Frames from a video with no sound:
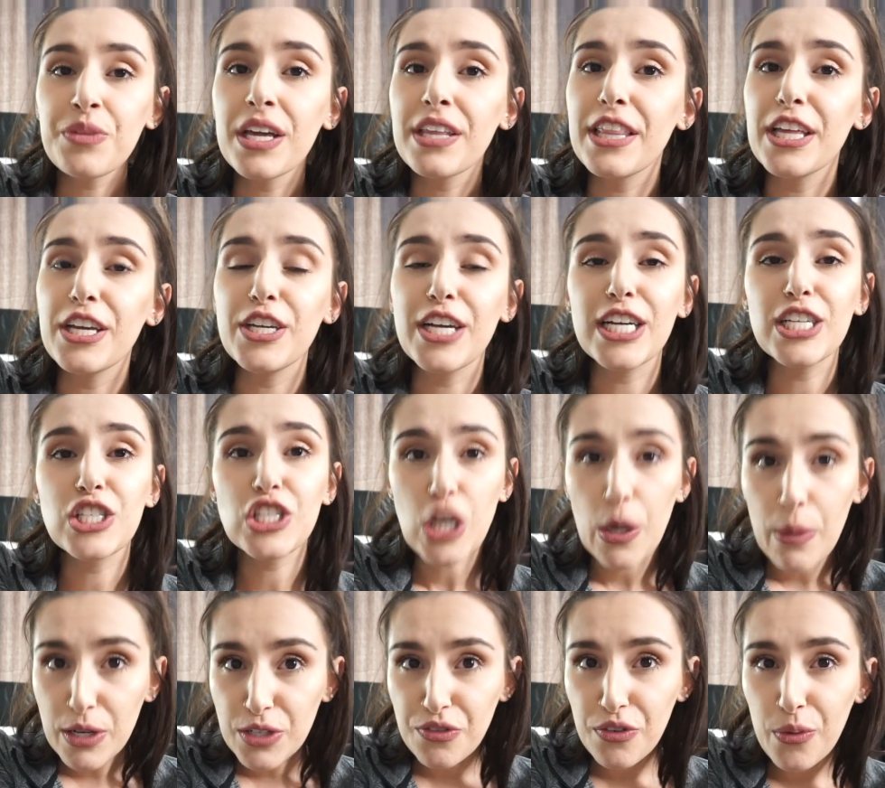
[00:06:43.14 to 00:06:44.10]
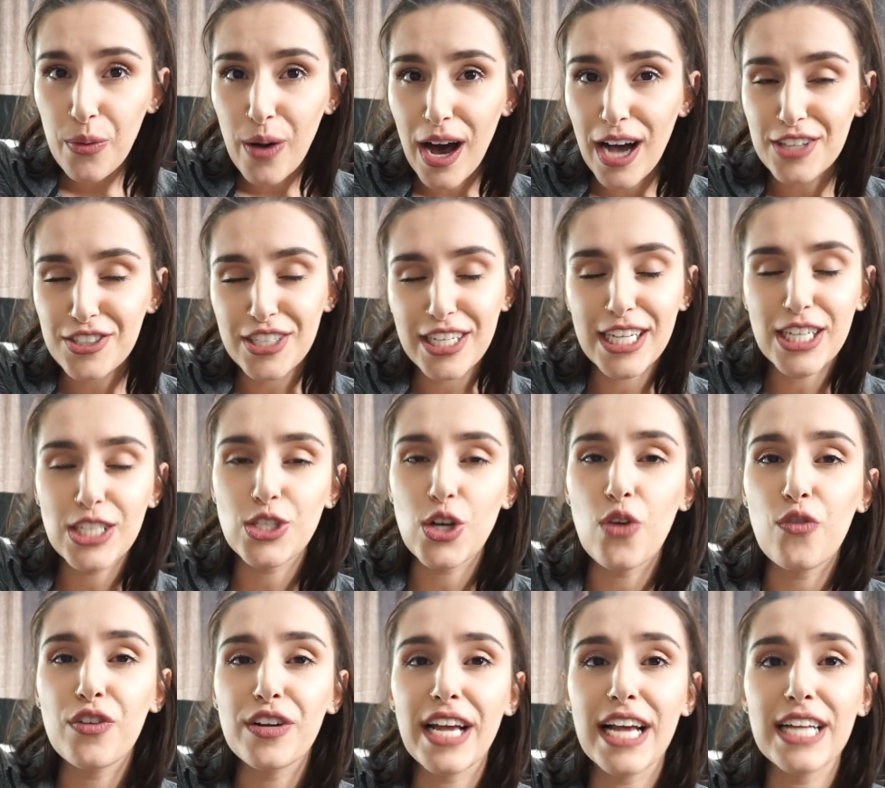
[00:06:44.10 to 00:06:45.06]
Thank you guys so much for watching.
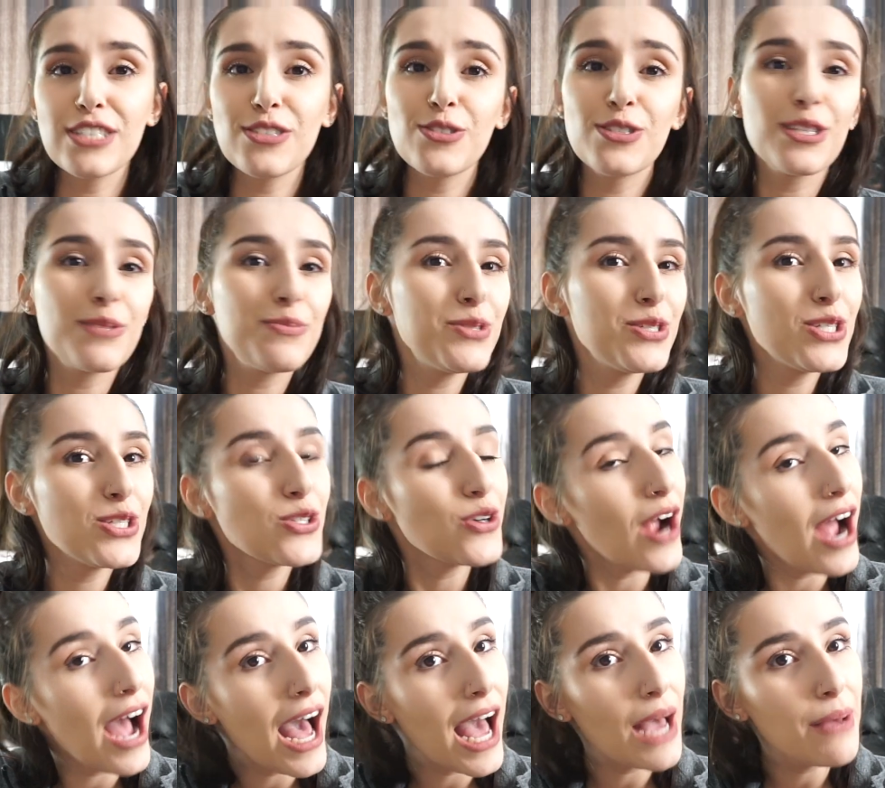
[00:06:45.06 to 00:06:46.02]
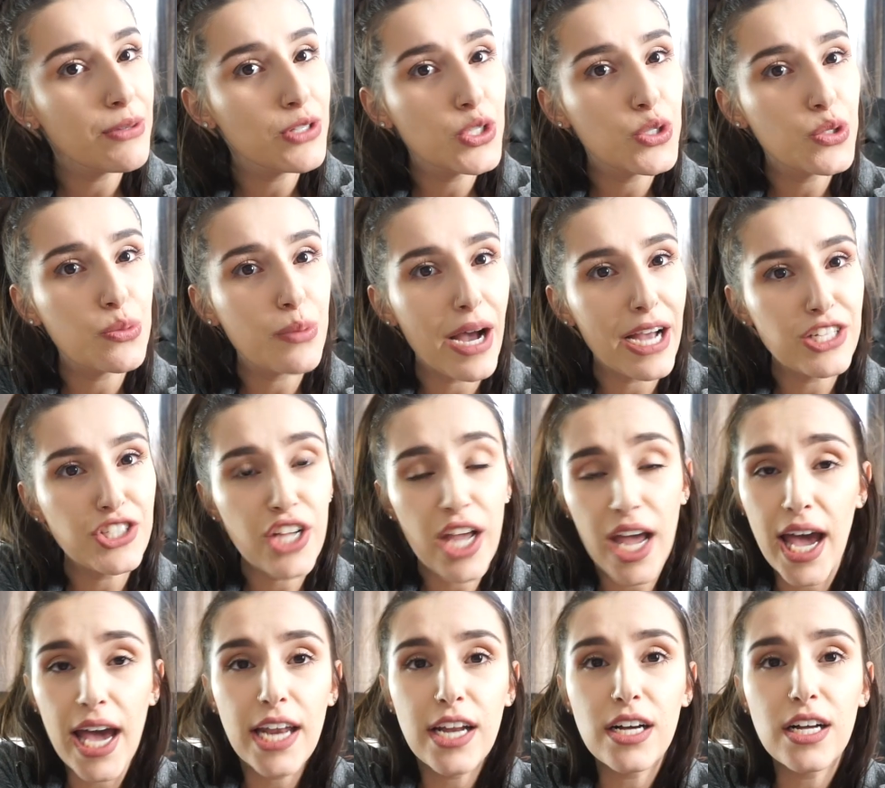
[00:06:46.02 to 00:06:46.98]
Don't forget to subscribe to my
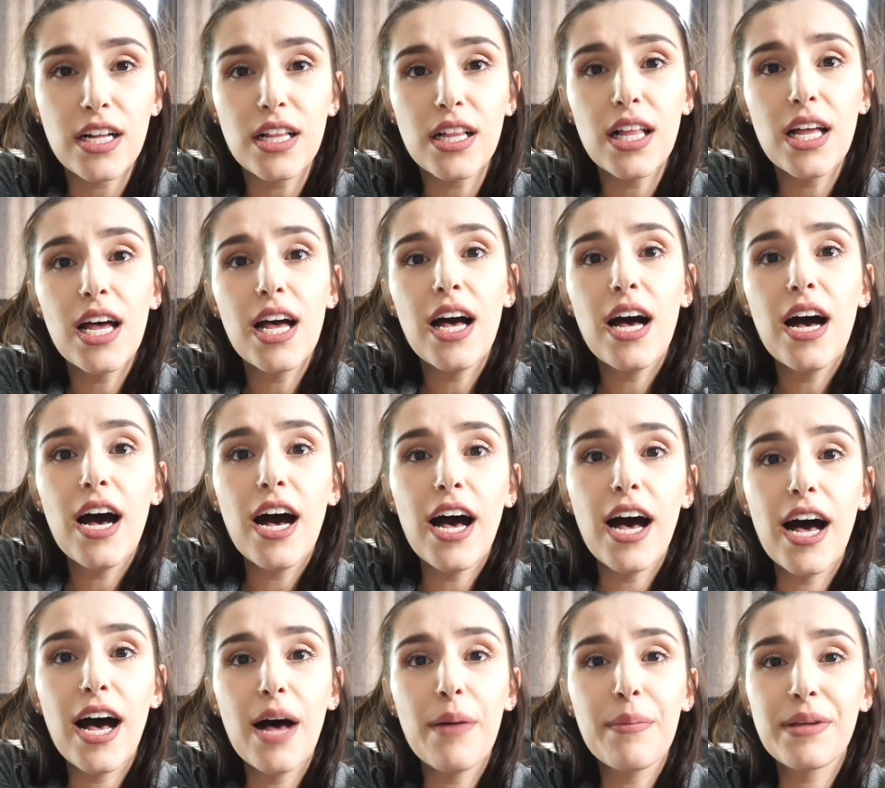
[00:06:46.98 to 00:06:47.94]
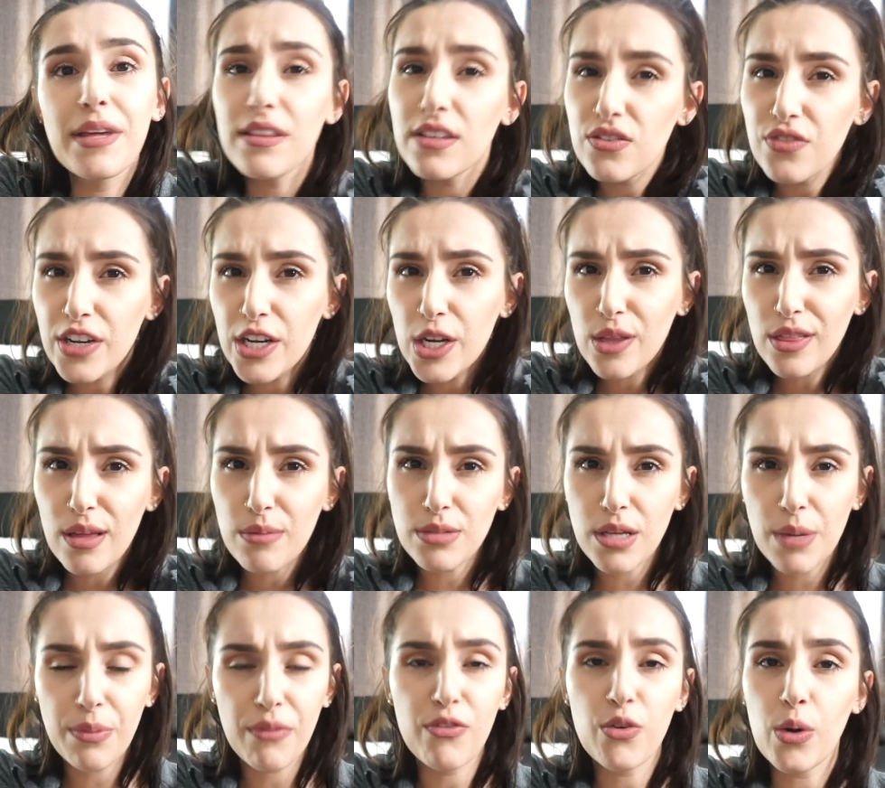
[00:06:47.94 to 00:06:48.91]
channel. Um, give this video a thumbs
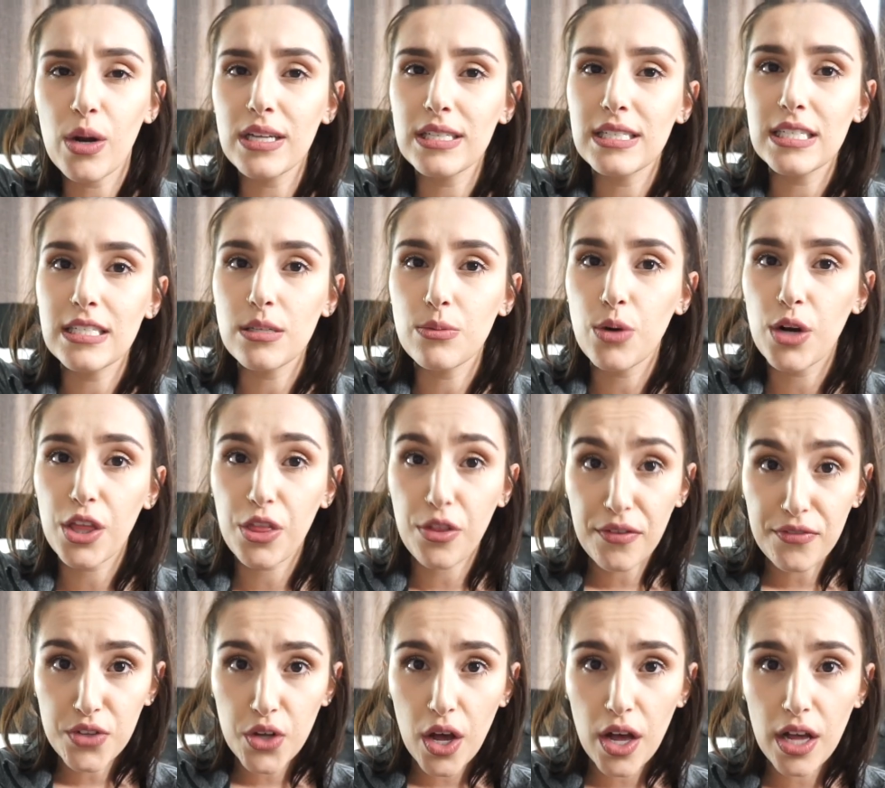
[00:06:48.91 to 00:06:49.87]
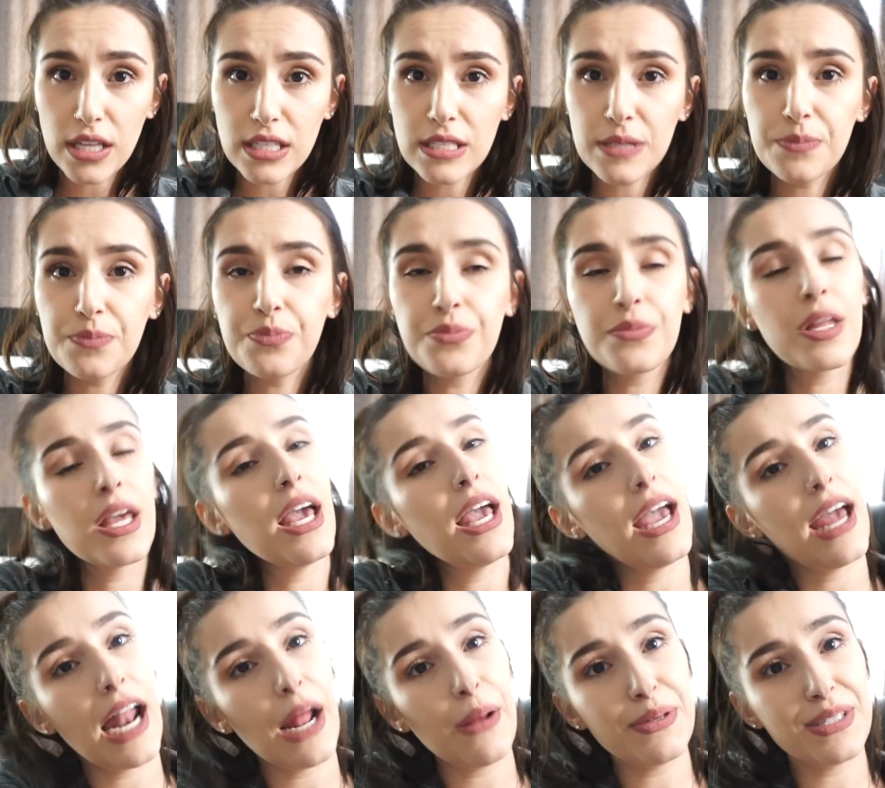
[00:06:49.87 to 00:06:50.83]
up if you want to see some more thrift hauls.
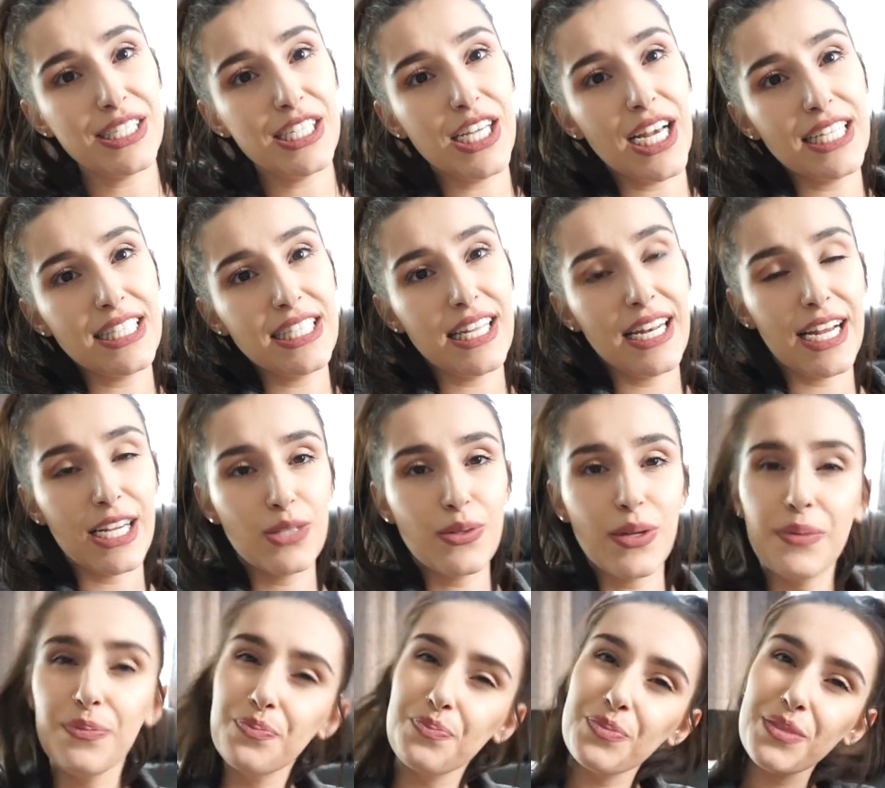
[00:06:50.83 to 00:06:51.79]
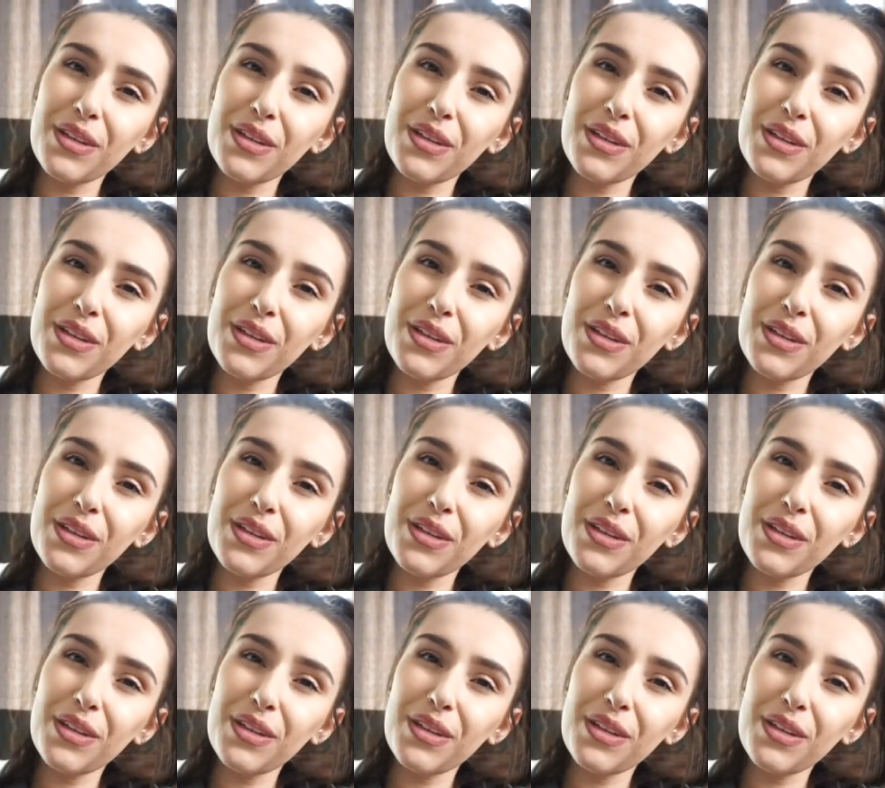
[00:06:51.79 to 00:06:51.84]
And I will see you guys in the next one.